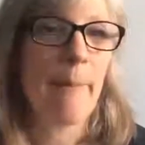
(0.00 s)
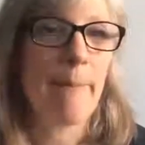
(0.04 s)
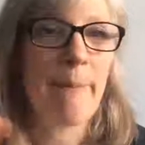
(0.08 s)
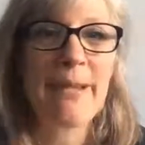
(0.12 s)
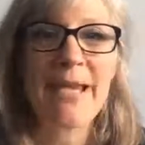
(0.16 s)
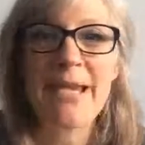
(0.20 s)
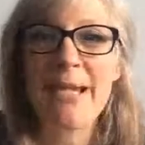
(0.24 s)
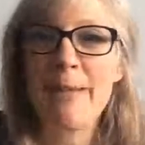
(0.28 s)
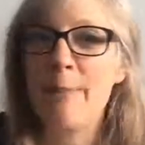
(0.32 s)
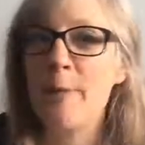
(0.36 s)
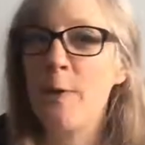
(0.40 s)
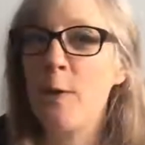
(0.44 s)

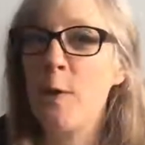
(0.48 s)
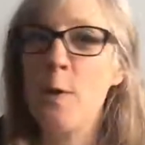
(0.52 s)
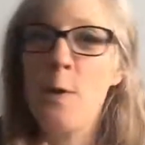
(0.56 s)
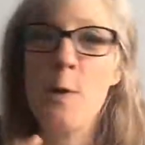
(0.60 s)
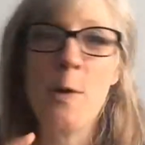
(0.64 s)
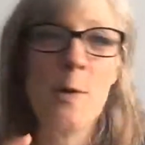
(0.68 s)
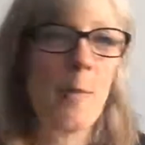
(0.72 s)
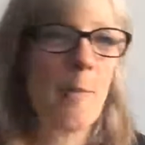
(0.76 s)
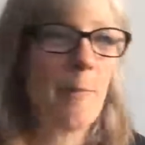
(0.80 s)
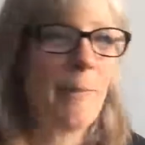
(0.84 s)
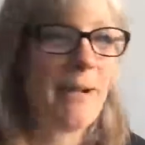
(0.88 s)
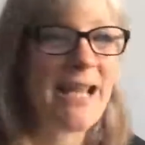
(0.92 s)

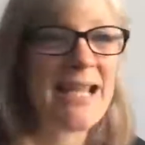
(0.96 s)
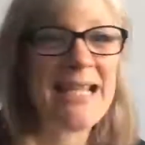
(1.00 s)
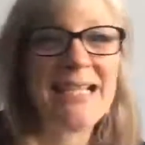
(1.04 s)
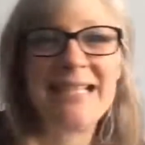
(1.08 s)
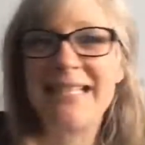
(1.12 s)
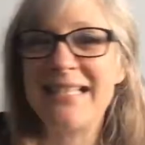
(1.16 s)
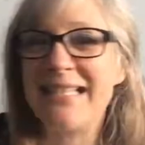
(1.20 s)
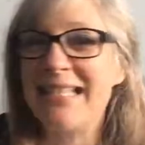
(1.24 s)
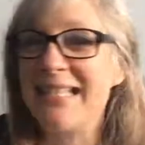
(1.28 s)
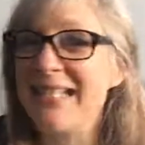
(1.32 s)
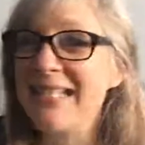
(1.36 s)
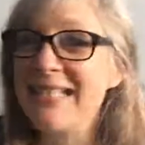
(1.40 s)
People,
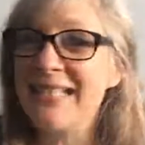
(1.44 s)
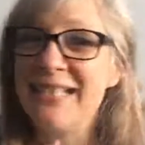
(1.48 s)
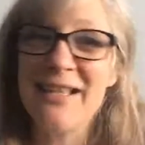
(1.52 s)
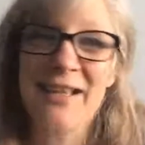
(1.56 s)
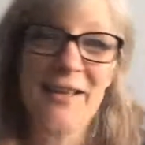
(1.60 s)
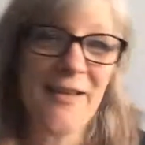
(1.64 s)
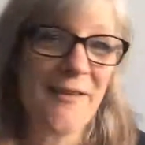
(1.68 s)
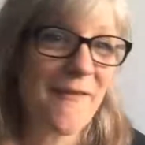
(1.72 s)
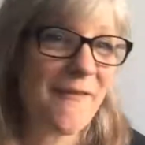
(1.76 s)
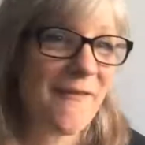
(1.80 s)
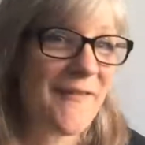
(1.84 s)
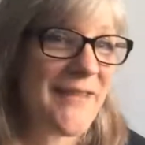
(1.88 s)
places,
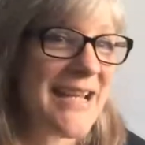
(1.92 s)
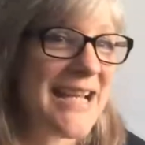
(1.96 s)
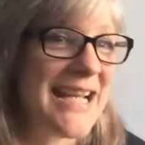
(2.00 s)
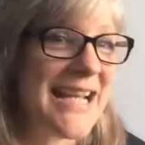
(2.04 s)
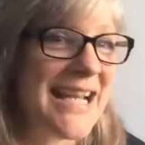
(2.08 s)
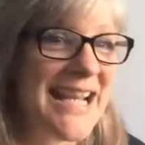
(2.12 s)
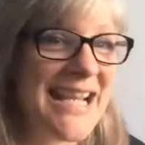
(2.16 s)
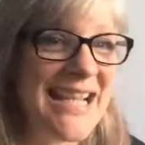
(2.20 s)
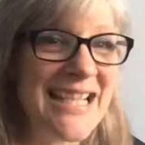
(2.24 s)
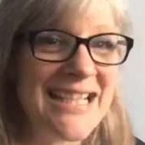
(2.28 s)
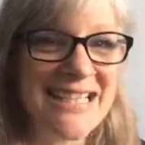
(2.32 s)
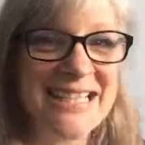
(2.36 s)

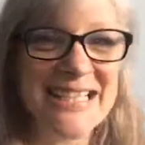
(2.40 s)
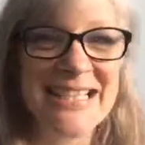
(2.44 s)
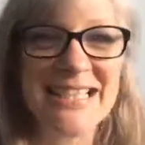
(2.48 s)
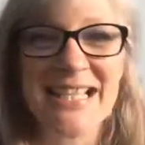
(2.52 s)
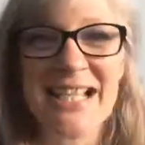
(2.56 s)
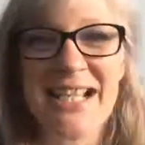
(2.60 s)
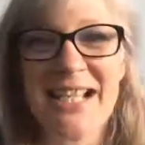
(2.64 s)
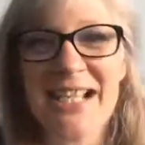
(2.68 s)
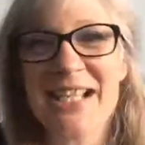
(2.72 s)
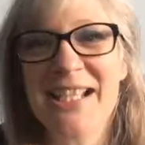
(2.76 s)
feelings.